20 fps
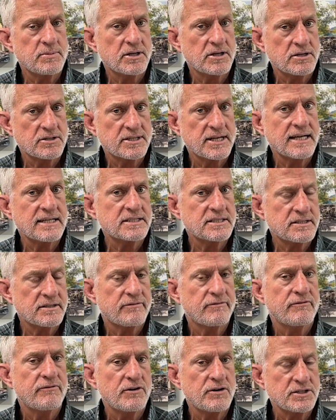Because that's
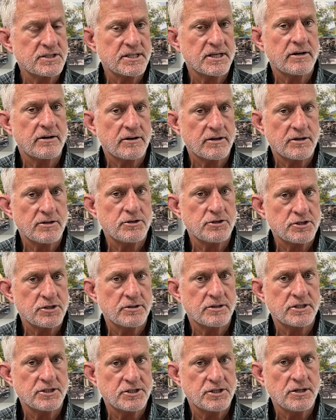the first area you
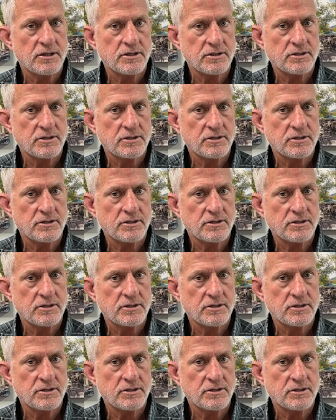should